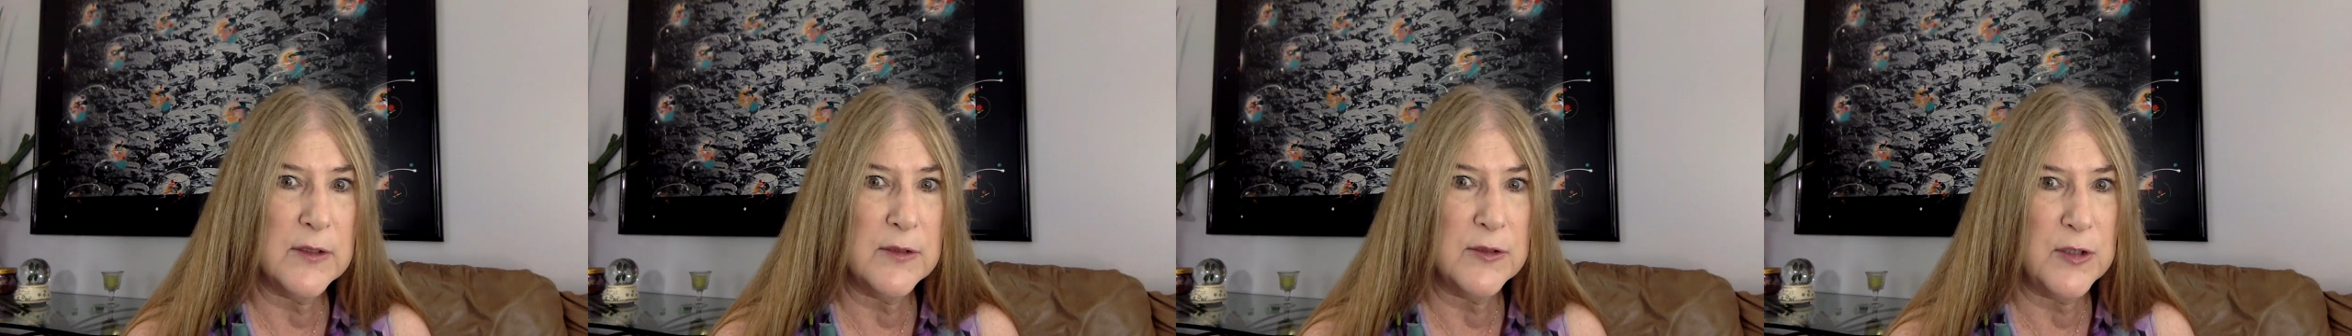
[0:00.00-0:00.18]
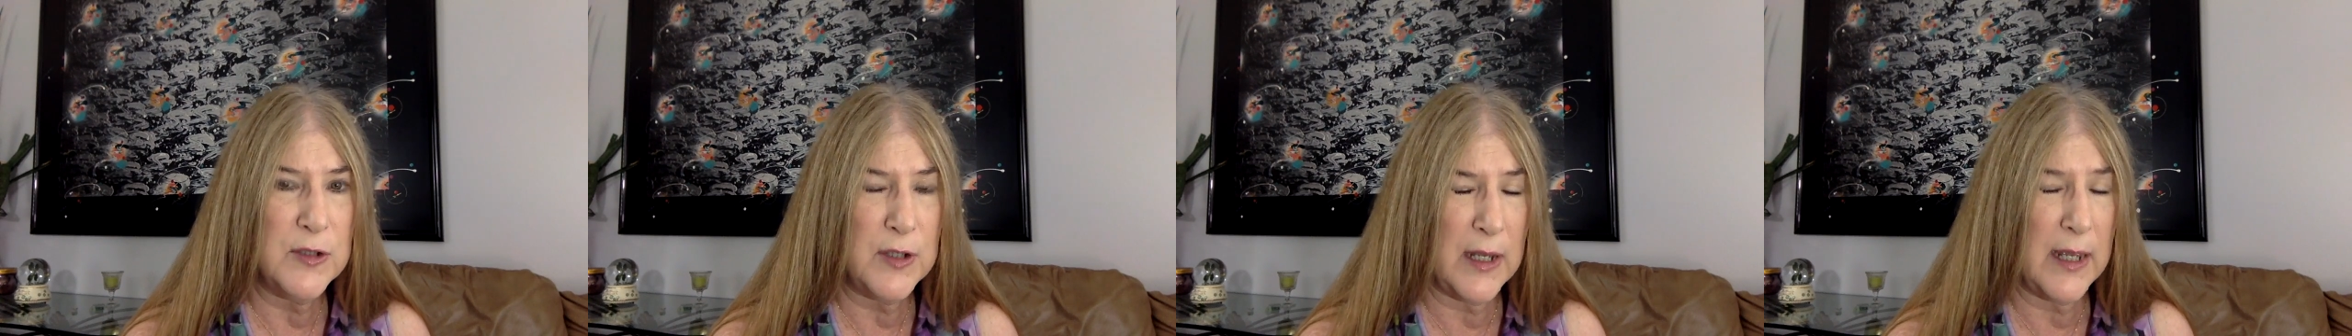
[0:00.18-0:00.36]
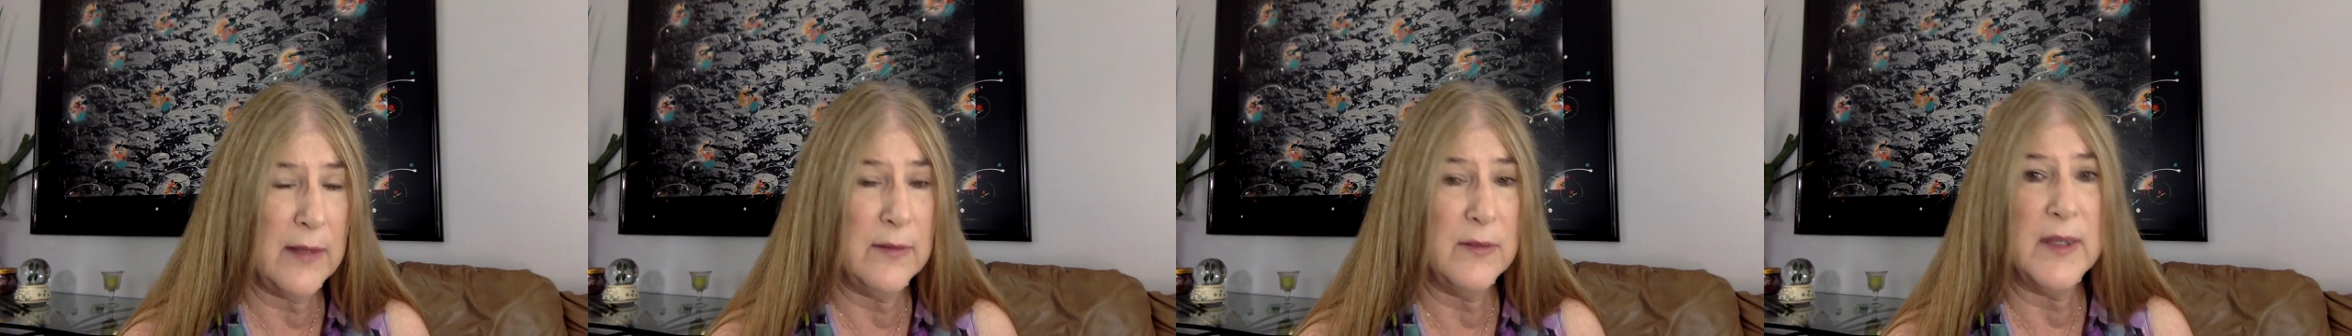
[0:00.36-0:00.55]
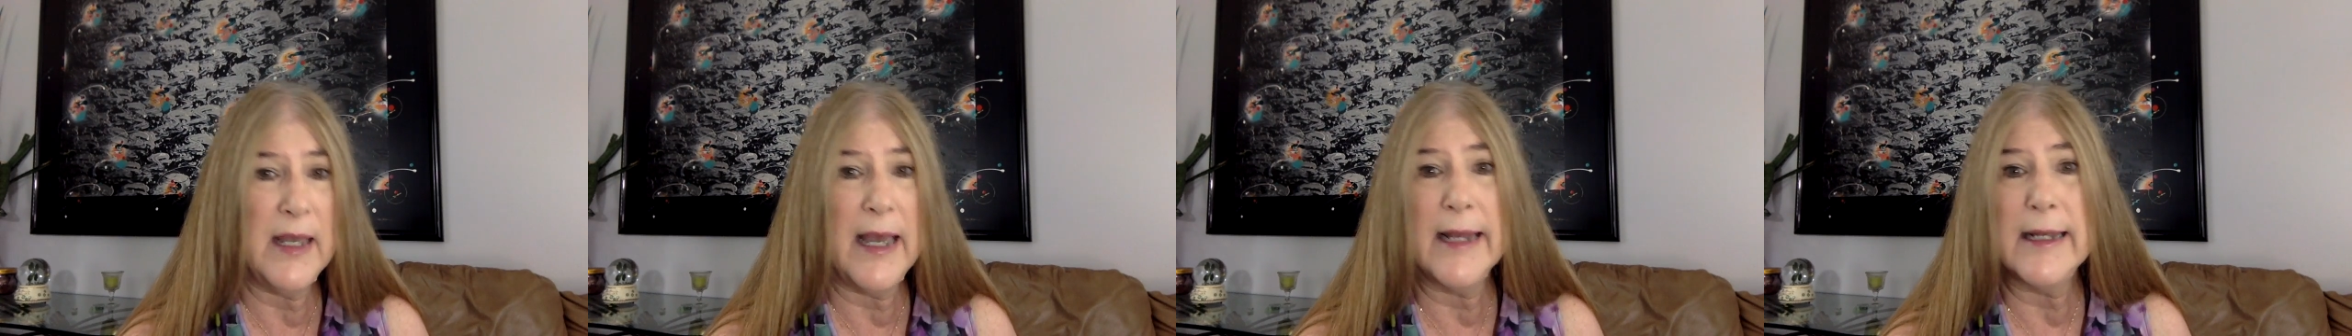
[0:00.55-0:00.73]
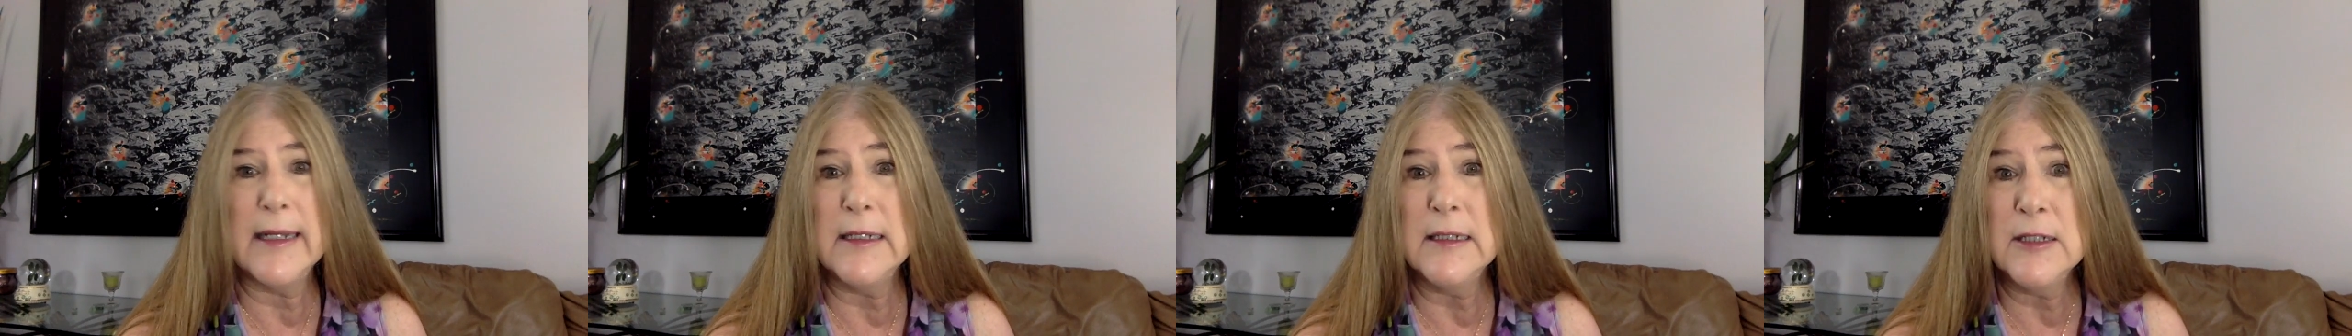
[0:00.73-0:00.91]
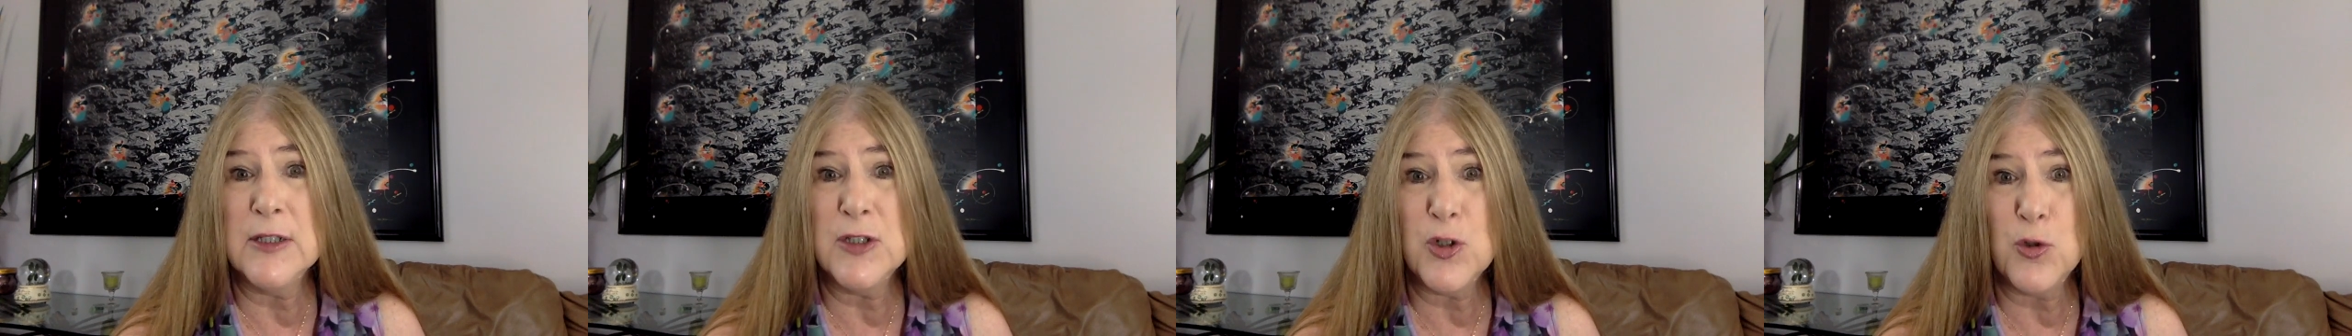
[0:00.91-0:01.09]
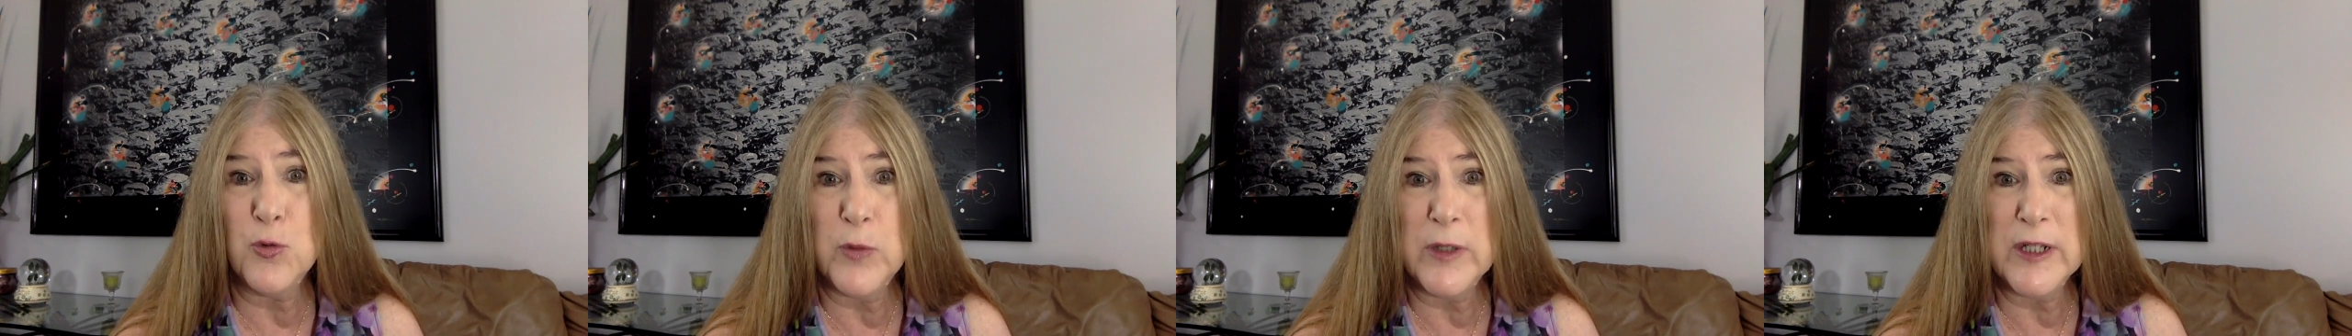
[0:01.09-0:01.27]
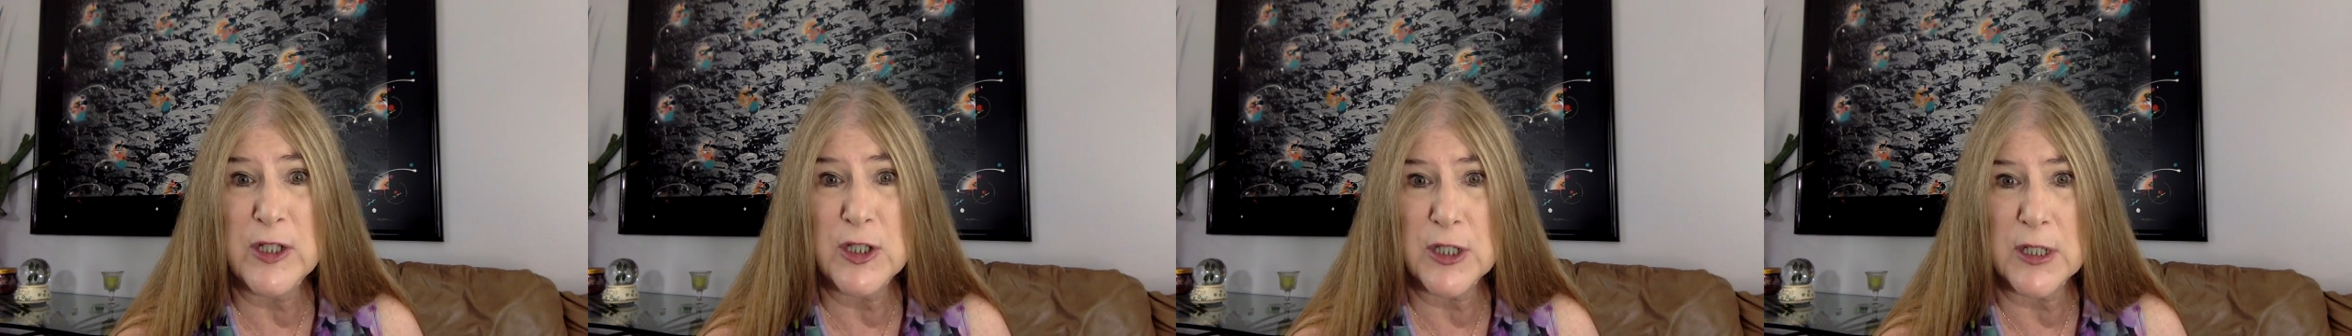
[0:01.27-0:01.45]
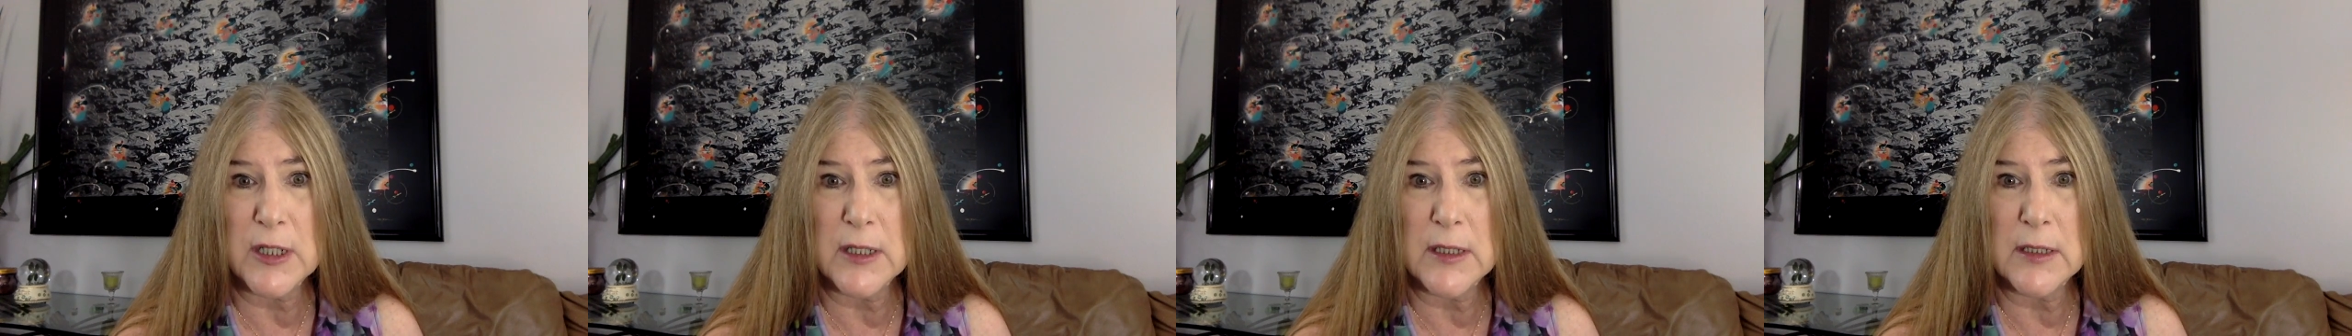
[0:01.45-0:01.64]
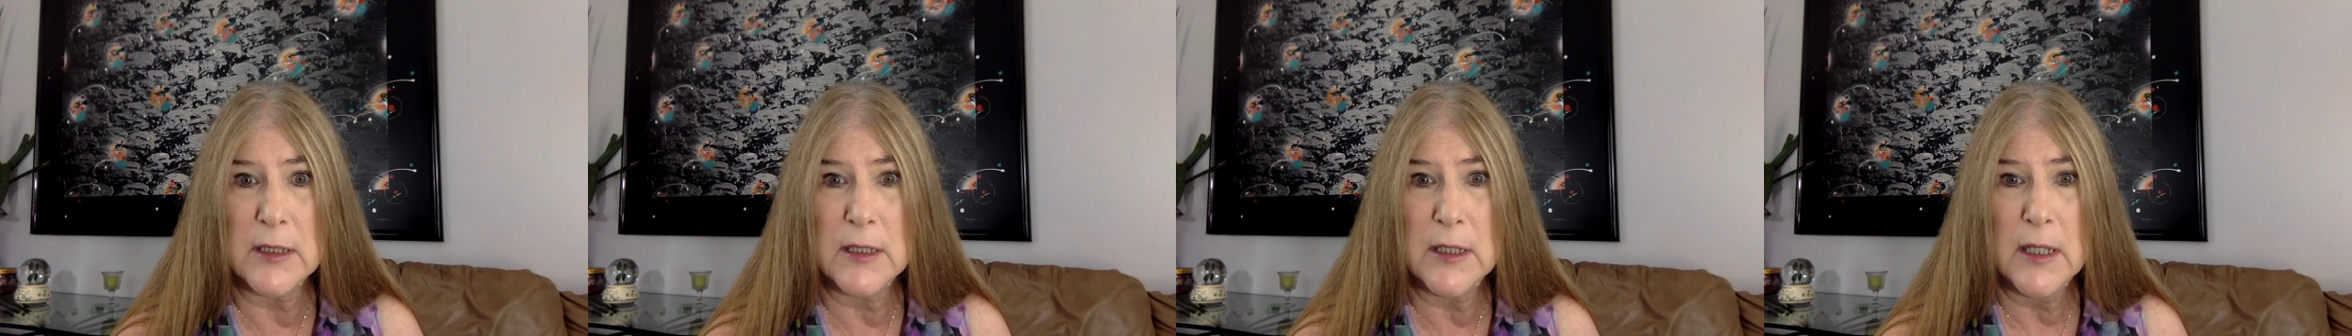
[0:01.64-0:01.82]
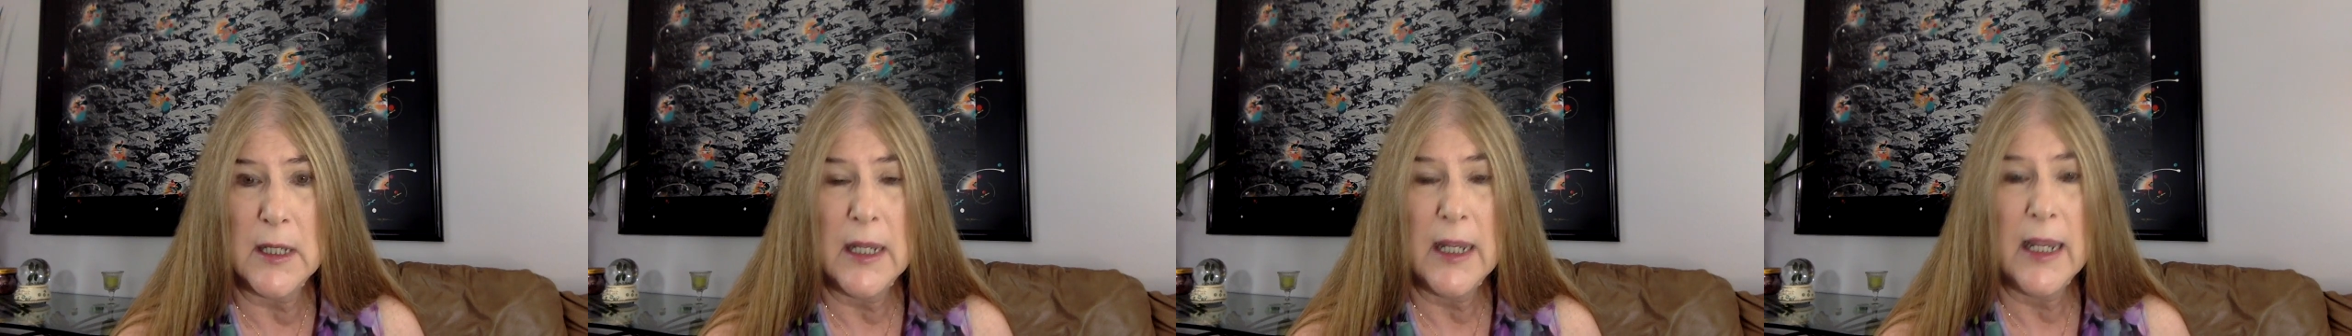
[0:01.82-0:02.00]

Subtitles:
that intuition